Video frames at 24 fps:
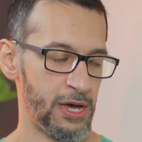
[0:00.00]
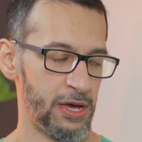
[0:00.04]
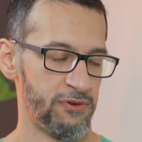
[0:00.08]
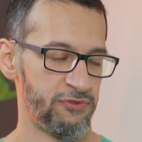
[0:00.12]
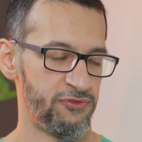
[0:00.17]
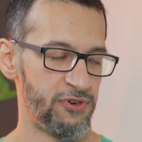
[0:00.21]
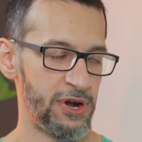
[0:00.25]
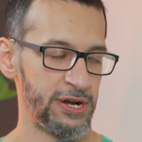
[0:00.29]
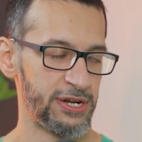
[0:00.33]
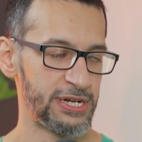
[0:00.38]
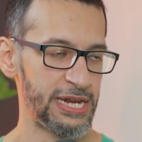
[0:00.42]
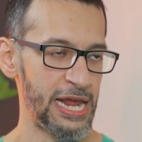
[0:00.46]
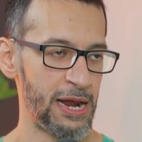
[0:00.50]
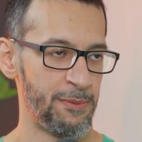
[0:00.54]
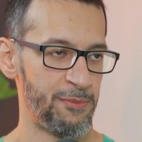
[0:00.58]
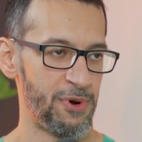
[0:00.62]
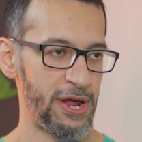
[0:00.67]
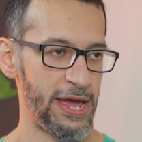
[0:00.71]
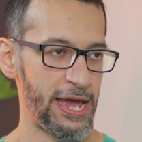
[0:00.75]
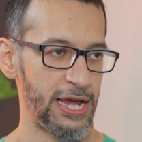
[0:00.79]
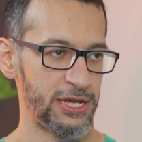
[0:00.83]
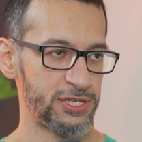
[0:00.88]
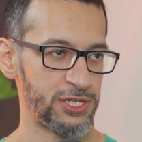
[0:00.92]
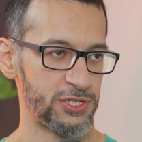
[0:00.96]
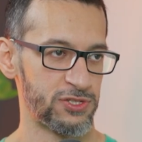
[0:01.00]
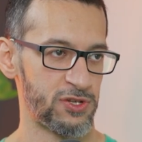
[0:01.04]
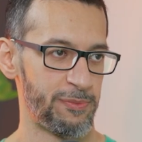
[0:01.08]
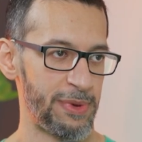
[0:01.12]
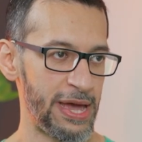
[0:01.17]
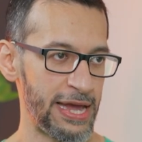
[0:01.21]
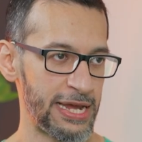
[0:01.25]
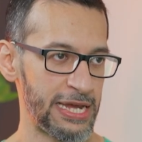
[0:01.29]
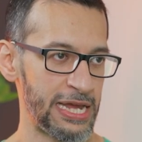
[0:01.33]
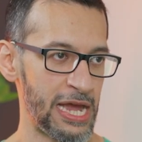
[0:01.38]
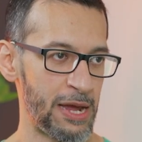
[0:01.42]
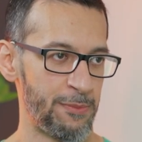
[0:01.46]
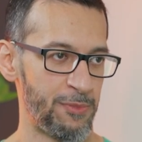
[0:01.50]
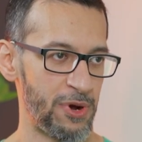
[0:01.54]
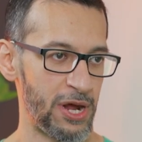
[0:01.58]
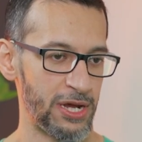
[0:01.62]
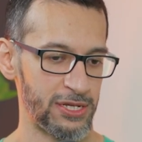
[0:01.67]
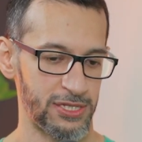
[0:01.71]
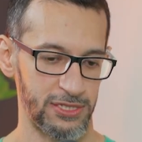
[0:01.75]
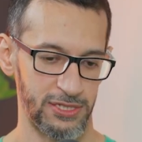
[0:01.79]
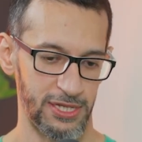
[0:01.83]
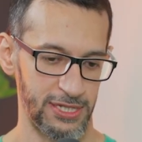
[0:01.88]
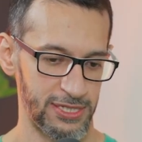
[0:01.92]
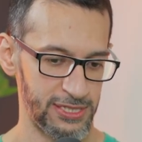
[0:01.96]
front camera access or back camera
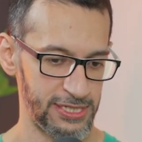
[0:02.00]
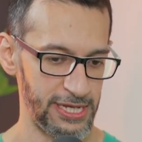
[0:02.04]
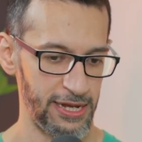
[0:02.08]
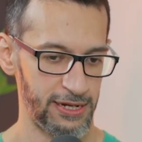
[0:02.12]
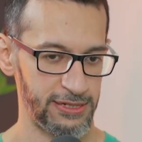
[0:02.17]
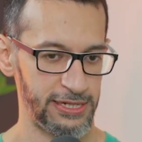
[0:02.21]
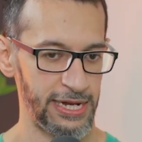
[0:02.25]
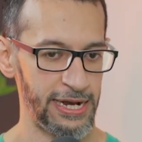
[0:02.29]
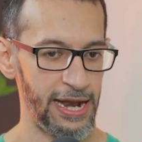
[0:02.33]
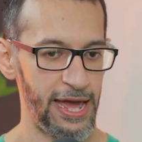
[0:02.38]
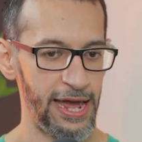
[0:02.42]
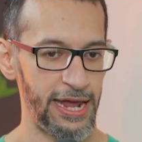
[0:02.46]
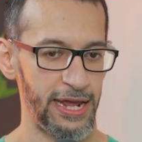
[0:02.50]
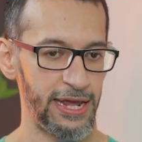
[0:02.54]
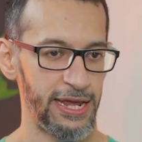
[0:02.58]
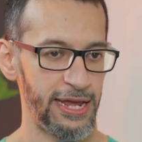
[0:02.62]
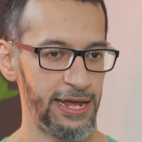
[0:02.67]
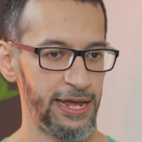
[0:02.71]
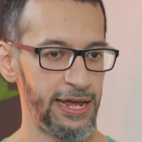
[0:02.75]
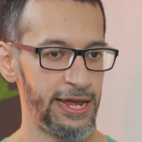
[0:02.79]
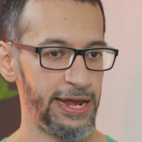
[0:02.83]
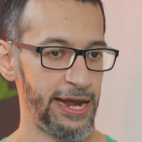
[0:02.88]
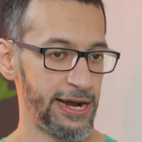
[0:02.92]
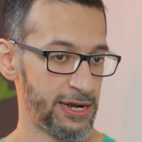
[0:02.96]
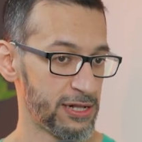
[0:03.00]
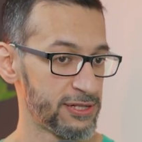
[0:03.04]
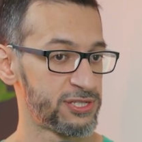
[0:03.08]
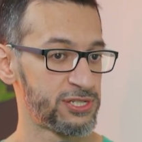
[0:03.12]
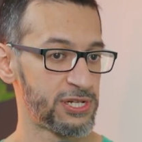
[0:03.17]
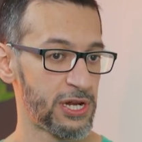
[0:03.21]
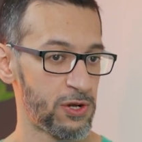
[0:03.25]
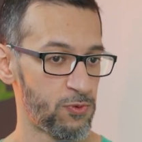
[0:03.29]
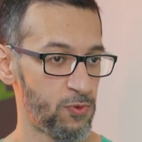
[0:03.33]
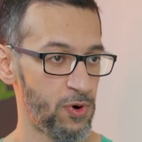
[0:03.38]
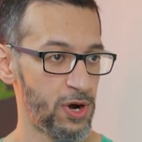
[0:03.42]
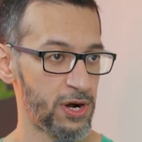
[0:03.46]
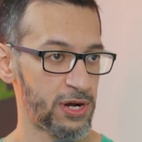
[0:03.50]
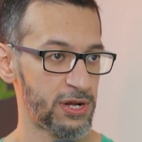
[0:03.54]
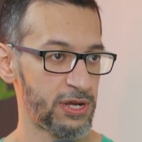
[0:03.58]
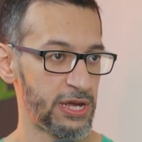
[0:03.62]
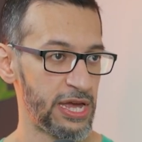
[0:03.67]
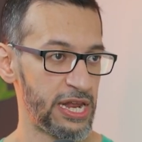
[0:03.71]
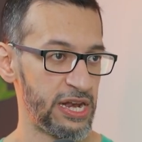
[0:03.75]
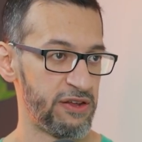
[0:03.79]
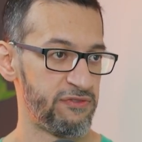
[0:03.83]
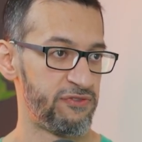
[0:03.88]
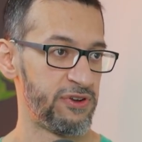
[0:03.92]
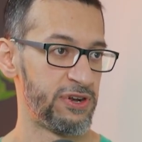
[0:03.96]
access? Just say deny. It'll still work.
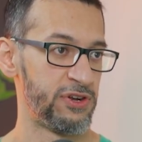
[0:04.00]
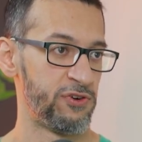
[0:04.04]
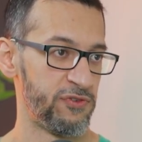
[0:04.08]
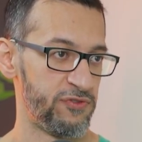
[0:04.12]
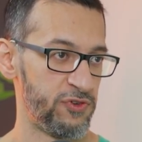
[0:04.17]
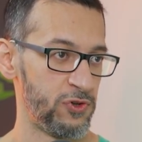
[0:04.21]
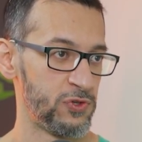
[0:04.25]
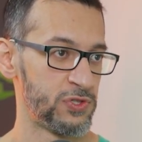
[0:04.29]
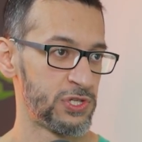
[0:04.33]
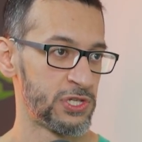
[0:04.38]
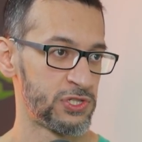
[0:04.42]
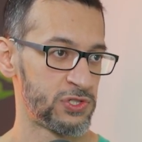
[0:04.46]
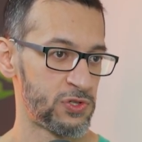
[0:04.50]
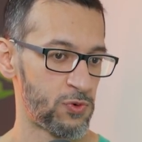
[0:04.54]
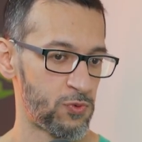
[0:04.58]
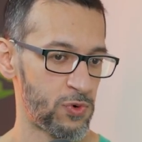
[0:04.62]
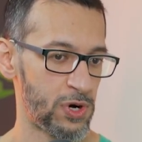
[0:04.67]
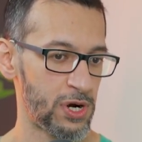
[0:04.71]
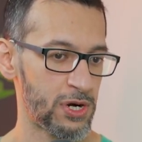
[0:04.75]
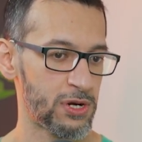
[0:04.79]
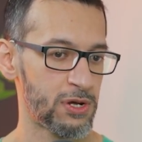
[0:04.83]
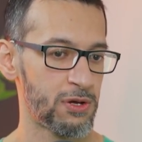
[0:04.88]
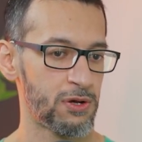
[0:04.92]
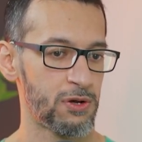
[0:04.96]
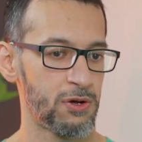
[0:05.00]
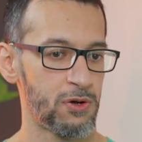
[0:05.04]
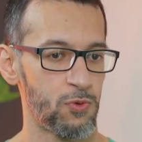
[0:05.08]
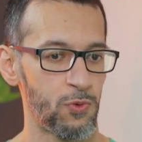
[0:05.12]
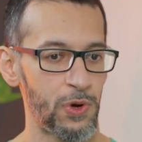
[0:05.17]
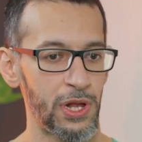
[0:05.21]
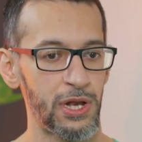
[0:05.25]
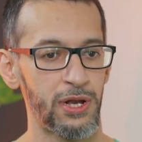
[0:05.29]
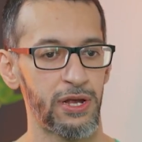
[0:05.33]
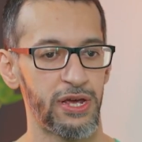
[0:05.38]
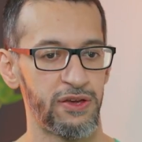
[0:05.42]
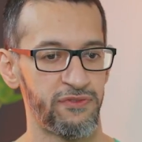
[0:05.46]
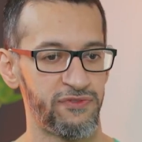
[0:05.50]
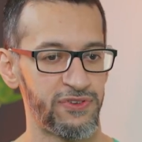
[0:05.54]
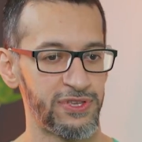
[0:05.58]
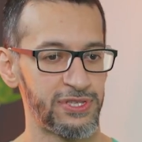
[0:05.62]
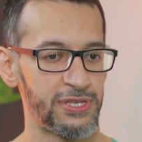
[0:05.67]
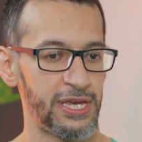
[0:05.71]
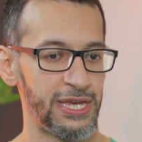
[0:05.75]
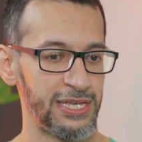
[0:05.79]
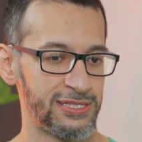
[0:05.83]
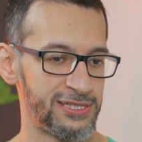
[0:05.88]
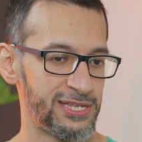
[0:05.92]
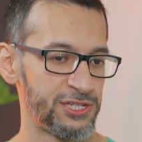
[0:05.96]
And if it refuses to work, well, if
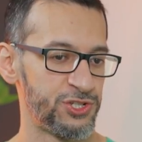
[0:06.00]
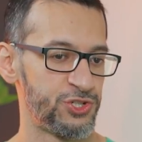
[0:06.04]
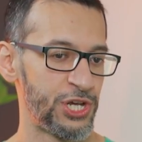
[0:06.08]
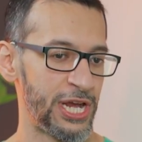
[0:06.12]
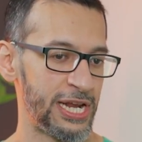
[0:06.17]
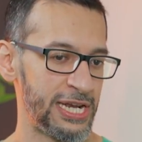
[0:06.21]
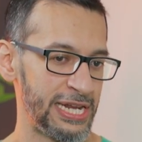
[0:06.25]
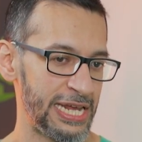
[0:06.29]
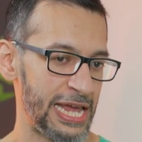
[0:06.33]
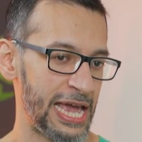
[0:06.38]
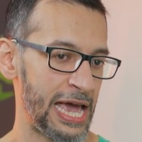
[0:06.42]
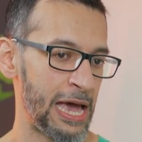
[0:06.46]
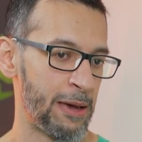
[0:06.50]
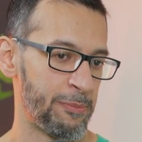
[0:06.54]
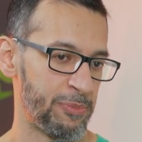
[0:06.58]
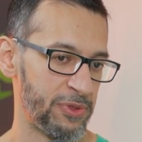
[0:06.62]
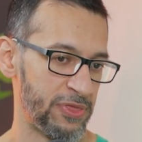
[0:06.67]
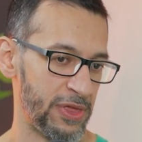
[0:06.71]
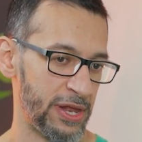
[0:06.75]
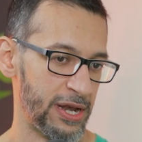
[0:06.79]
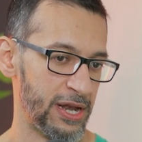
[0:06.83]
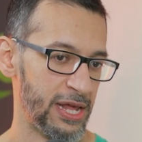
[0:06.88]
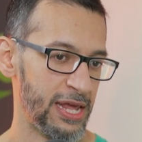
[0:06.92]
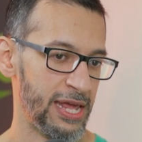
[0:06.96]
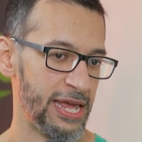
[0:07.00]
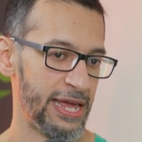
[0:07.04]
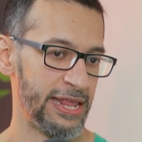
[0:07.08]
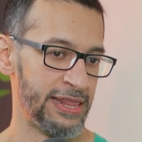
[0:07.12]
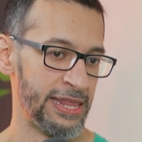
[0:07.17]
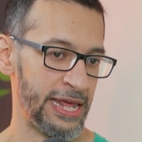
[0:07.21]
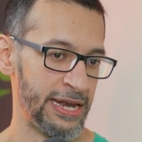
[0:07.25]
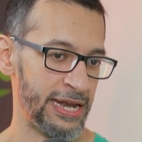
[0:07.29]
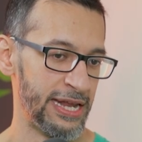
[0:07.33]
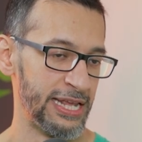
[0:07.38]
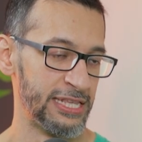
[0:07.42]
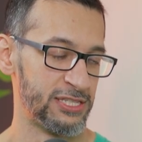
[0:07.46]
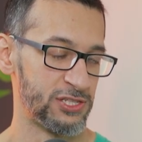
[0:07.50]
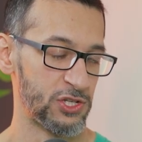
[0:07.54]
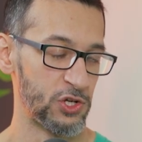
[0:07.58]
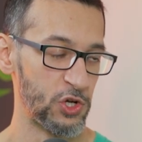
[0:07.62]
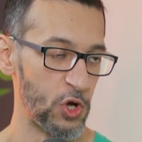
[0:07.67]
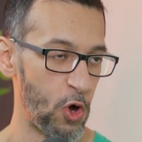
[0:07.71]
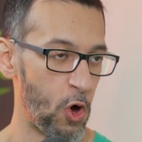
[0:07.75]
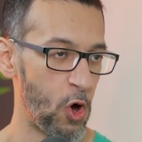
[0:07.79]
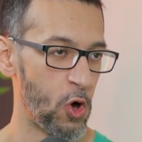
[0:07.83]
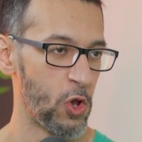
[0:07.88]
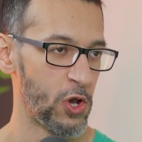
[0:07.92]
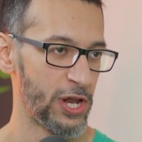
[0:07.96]
it's a shady app, then its
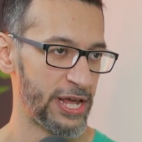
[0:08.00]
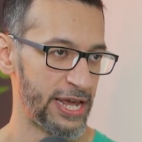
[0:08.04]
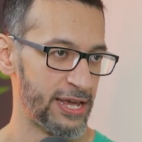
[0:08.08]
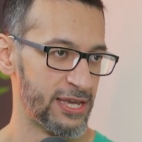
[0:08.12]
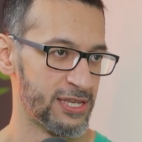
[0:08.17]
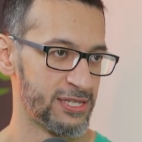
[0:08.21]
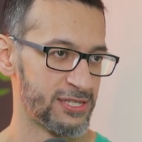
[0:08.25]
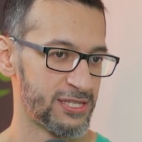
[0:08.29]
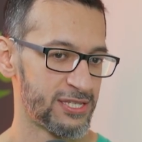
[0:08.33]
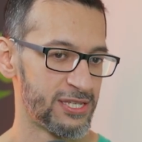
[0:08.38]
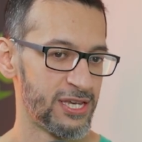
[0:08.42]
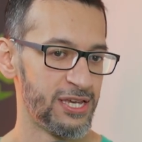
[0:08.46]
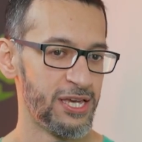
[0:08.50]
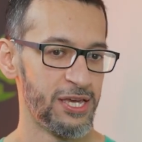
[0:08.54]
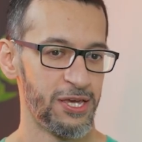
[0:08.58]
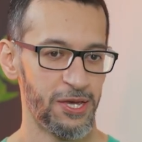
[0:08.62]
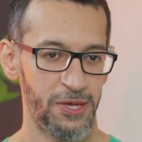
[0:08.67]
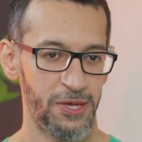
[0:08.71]
goal is